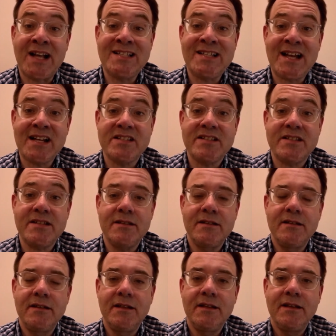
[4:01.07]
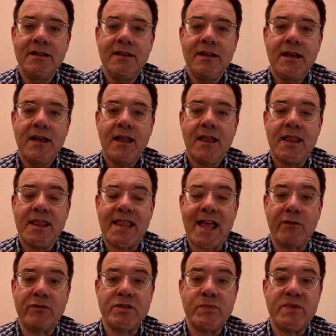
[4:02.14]
context,
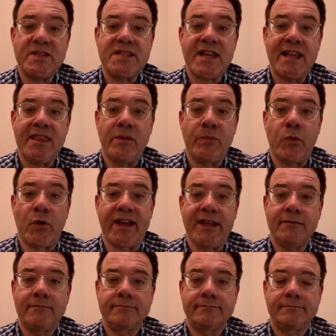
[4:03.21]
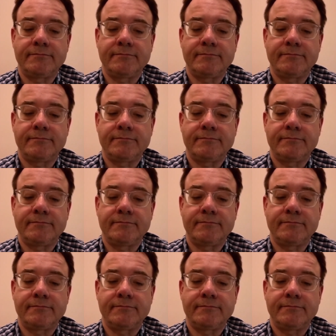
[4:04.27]
that was beside the point.